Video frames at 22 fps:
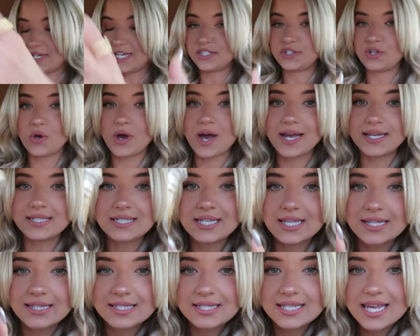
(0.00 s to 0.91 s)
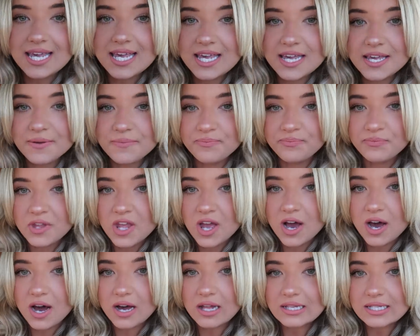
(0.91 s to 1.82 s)
As you guys can see
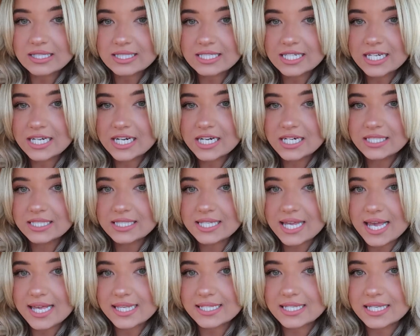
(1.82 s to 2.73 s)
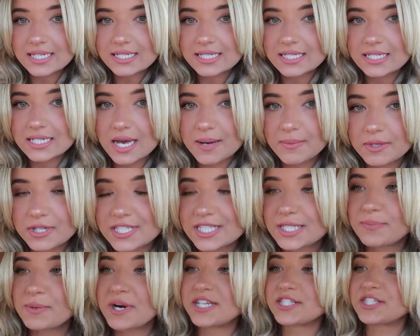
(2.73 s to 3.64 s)
on the sticker, it says double
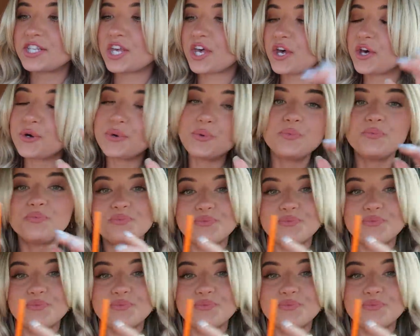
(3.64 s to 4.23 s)
espresso.